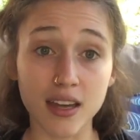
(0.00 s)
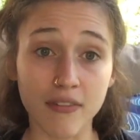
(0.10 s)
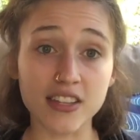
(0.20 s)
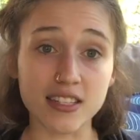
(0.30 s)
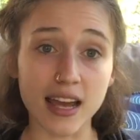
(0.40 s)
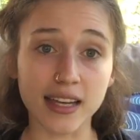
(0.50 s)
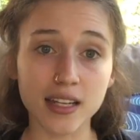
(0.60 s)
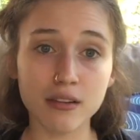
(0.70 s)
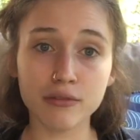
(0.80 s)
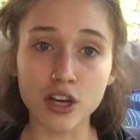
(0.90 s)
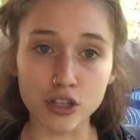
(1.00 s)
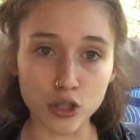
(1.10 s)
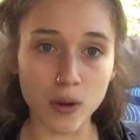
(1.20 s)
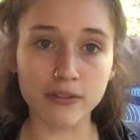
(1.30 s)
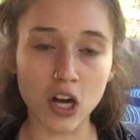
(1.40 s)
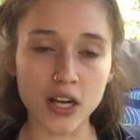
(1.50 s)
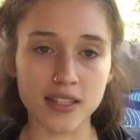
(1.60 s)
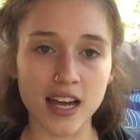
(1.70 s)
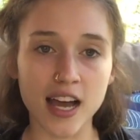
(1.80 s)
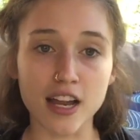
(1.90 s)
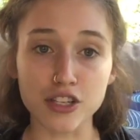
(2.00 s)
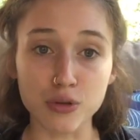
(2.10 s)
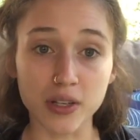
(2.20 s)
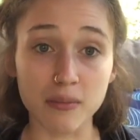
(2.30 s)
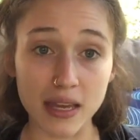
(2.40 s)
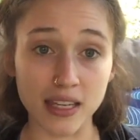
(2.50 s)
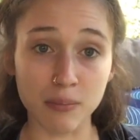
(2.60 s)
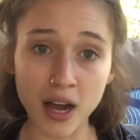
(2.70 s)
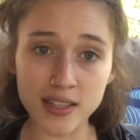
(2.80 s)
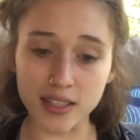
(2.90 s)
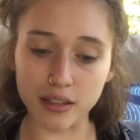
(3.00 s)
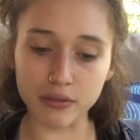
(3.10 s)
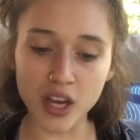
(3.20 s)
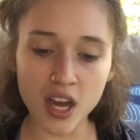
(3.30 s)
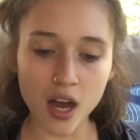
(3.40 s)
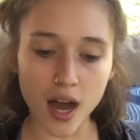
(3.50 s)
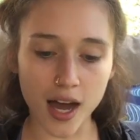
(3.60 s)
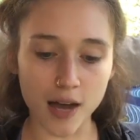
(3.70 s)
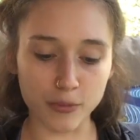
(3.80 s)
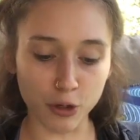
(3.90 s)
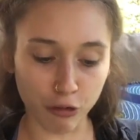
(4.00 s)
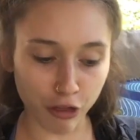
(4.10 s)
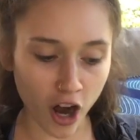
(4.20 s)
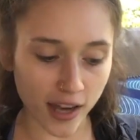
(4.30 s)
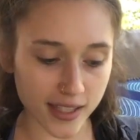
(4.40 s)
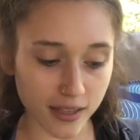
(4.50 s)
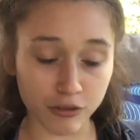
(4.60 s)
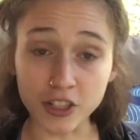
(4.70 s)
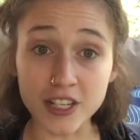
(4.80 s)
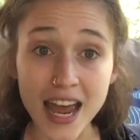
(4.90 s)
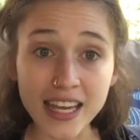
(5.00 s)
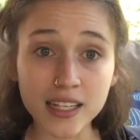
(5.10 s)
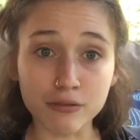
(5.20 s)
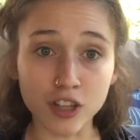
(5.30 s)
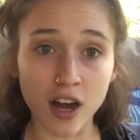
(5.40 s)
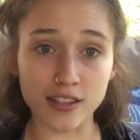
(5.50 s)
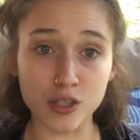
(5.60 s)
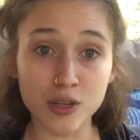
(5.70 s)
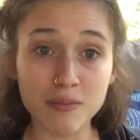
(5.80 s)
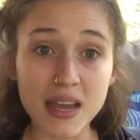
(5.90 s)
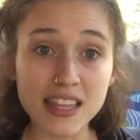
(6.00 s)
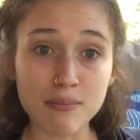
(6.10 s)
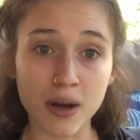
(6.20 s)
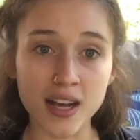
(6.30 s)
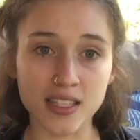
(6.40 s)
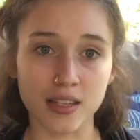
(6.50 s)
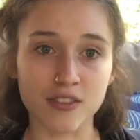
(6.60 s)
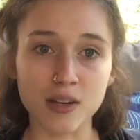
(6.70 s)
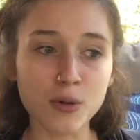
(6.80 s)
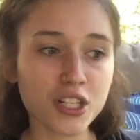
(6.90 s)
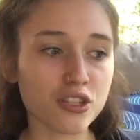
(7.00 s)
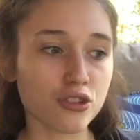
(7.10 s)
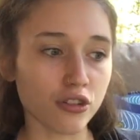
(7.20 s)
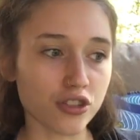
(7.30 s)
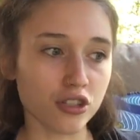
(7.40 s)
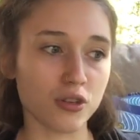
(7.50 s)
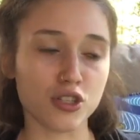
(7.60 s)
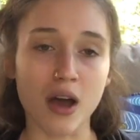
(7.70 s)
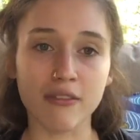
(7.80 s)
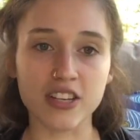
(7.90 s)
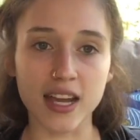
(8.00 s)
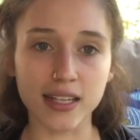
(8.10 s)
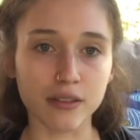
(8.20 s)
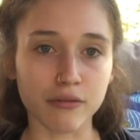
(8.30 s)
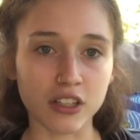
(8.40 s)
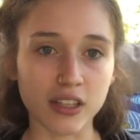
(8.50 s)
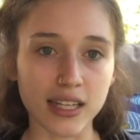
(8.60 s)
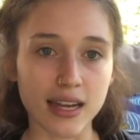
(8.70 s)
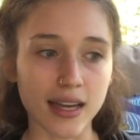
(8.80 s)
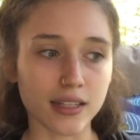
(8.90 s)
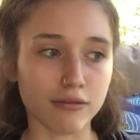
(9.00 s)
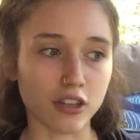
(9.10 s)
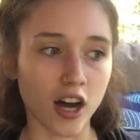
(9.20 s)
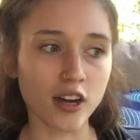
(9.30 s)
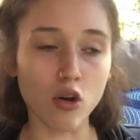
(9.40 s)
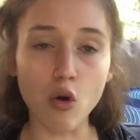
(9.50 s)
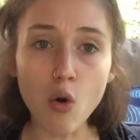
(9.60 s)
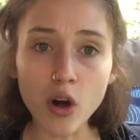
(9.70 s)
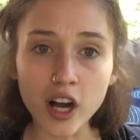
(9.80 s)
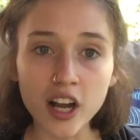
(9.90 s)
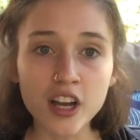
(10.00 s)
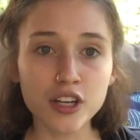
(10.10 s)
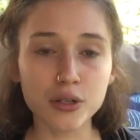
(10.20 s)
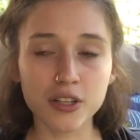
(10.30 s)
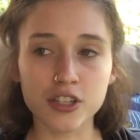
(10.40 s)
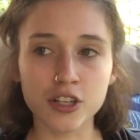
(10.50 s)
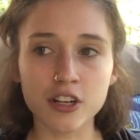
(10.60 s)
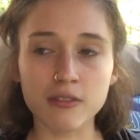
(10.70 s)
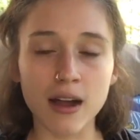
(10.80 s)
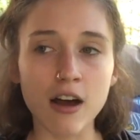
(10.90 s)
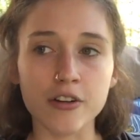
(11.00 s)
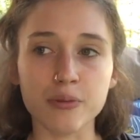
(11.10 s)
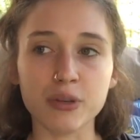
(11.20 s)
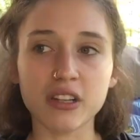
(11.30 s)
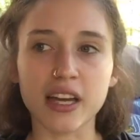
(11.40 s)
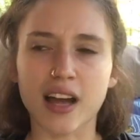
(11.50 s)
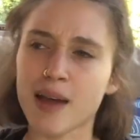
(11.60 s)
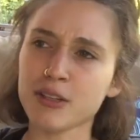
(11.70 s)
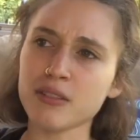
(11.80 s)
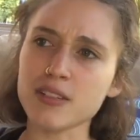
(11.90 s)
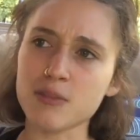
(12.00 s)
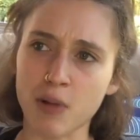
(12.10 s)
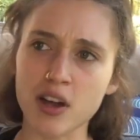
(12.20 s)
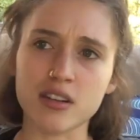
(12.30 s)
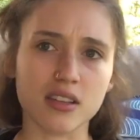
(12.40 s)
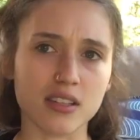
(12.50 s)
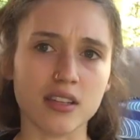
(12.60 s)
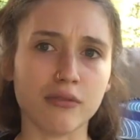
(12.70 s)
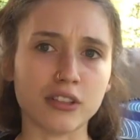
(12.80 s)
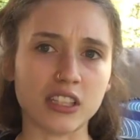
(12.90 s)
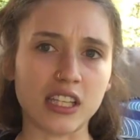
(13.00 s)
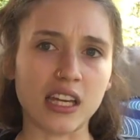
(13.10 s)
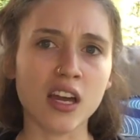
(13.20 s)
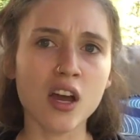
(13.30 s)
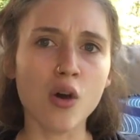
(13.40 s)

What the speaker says: if it's negative, you have caused that and you can make it positive. Your thoughts, if they're negative thoughts, you can make them positive. Someone insults you and you have a negative feeling, a negative thought, or you could turn it around and be like, I'm going to respond to this differently.